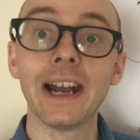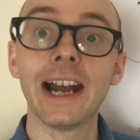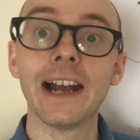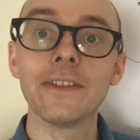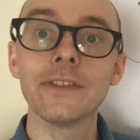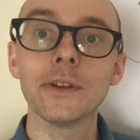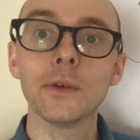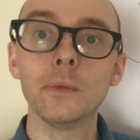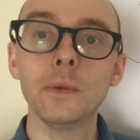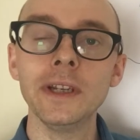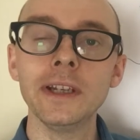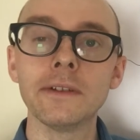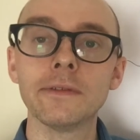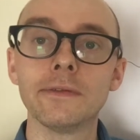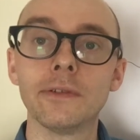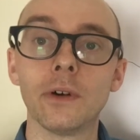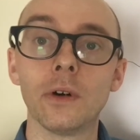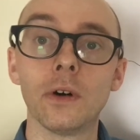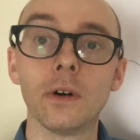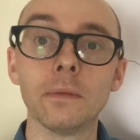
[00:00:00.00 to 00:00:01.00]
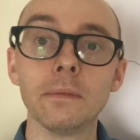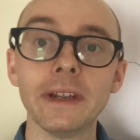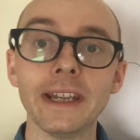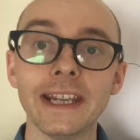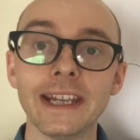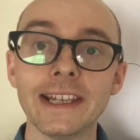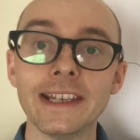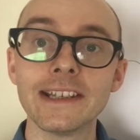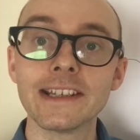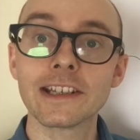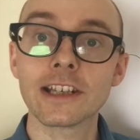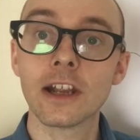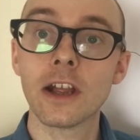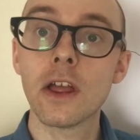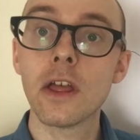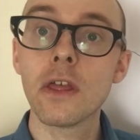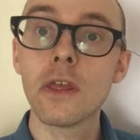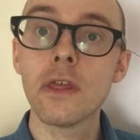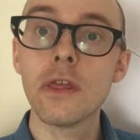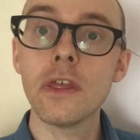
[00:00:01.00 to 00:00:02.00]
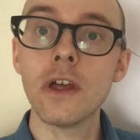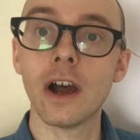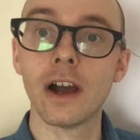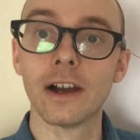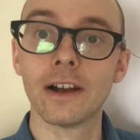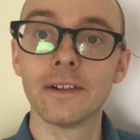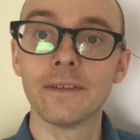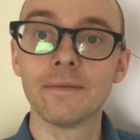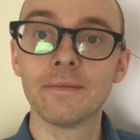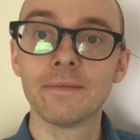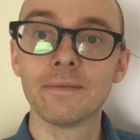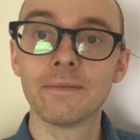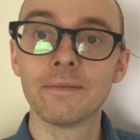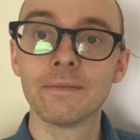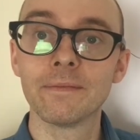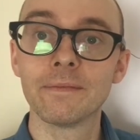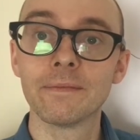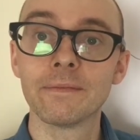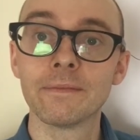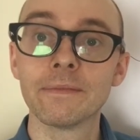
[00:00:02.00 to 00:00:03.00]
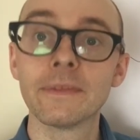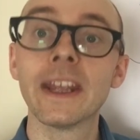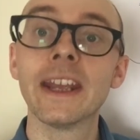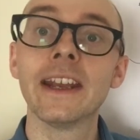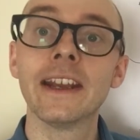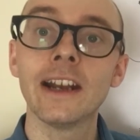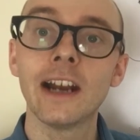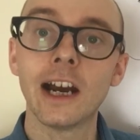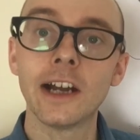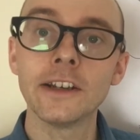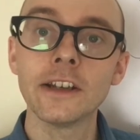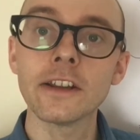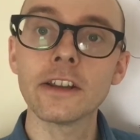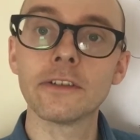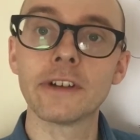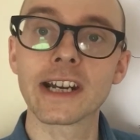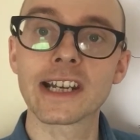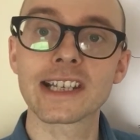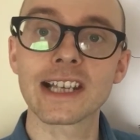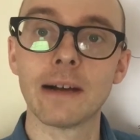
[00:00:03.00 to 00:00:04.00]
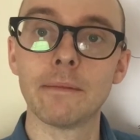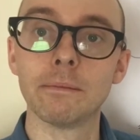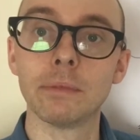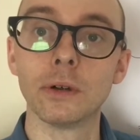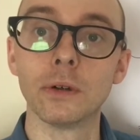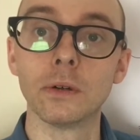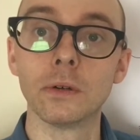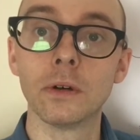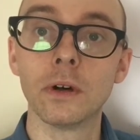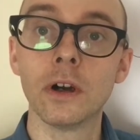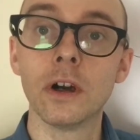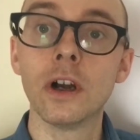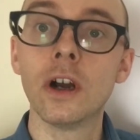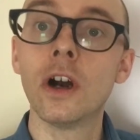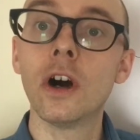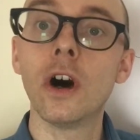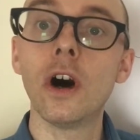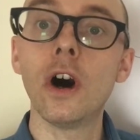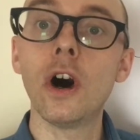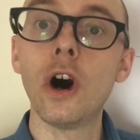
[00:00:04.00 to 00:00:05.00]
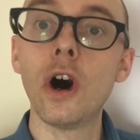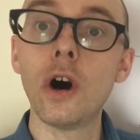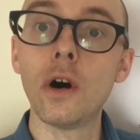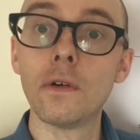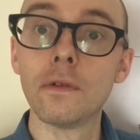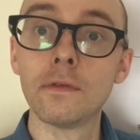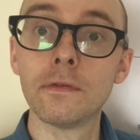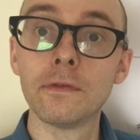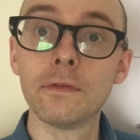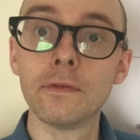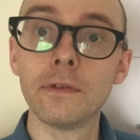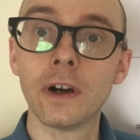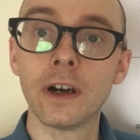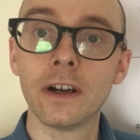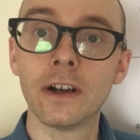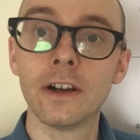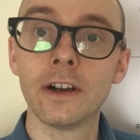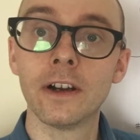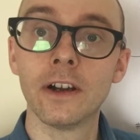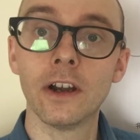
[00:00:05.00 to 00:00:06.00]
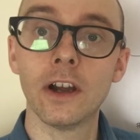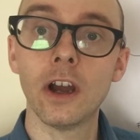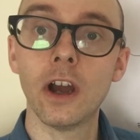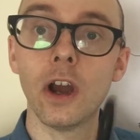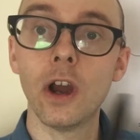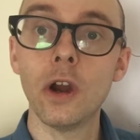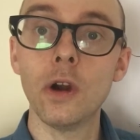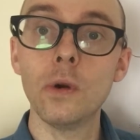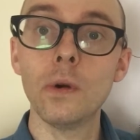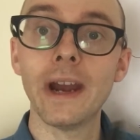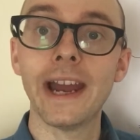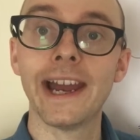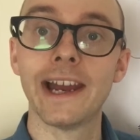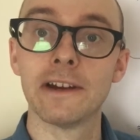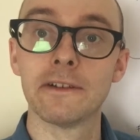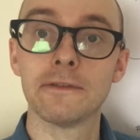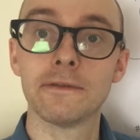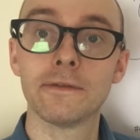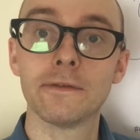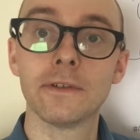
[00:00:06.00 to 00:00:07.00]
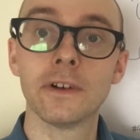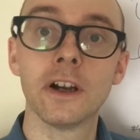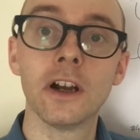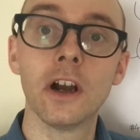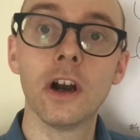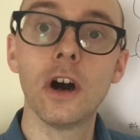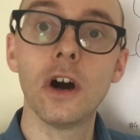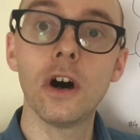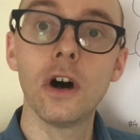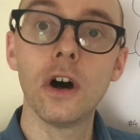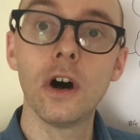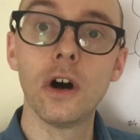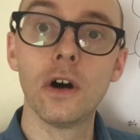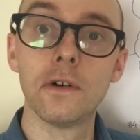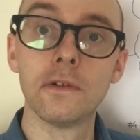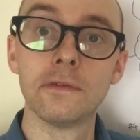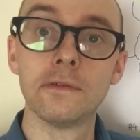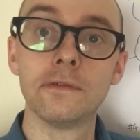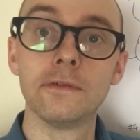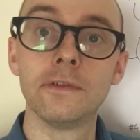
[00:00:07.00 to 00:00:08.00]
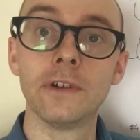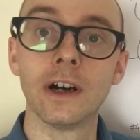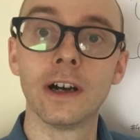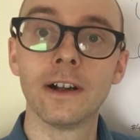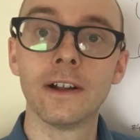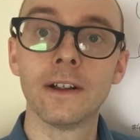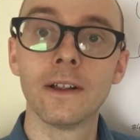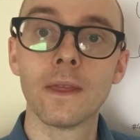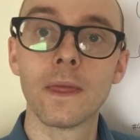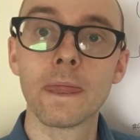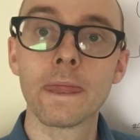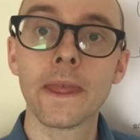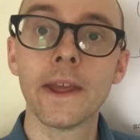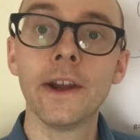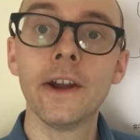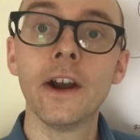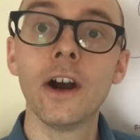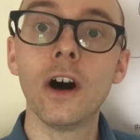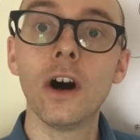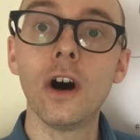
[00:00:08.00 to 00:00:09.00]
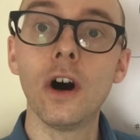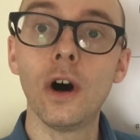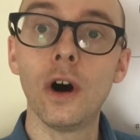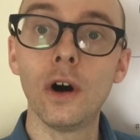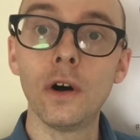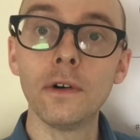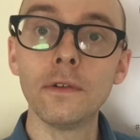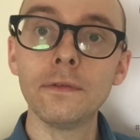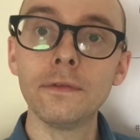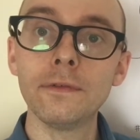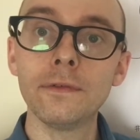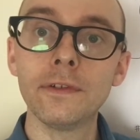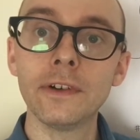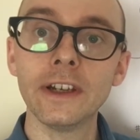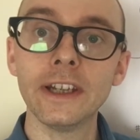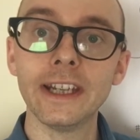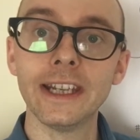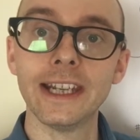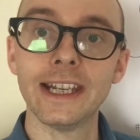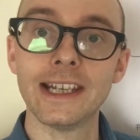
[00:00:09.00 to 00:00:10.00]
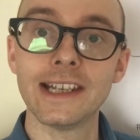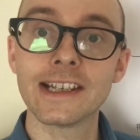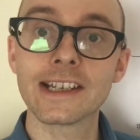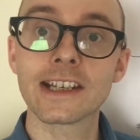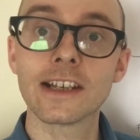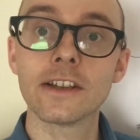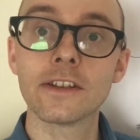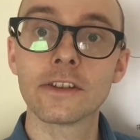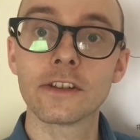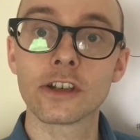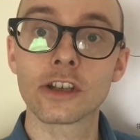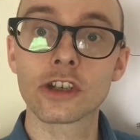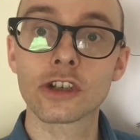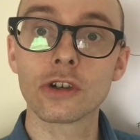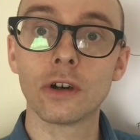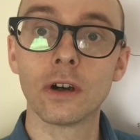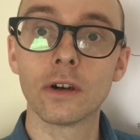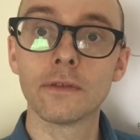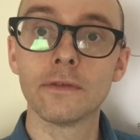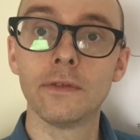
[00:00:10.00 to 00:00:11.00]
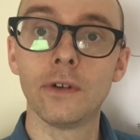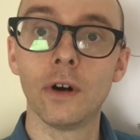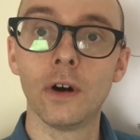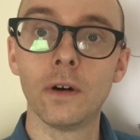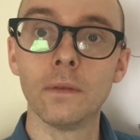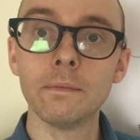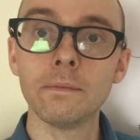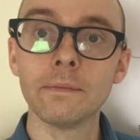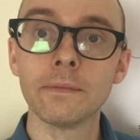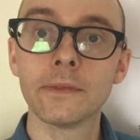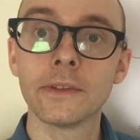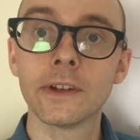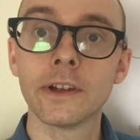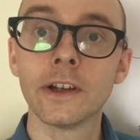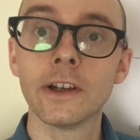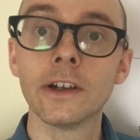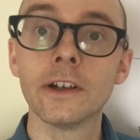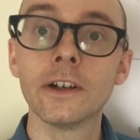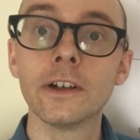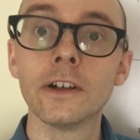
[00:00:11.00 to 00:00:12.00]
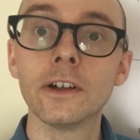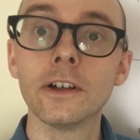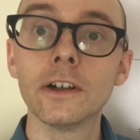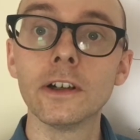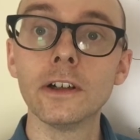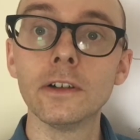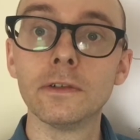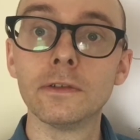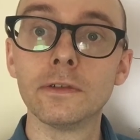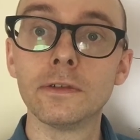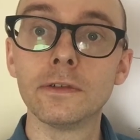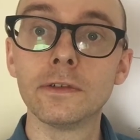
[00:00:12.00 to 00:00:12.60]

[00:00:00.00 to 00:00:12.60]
and the weak form is the. Another example, of, O-F, of. Of is the strong form, of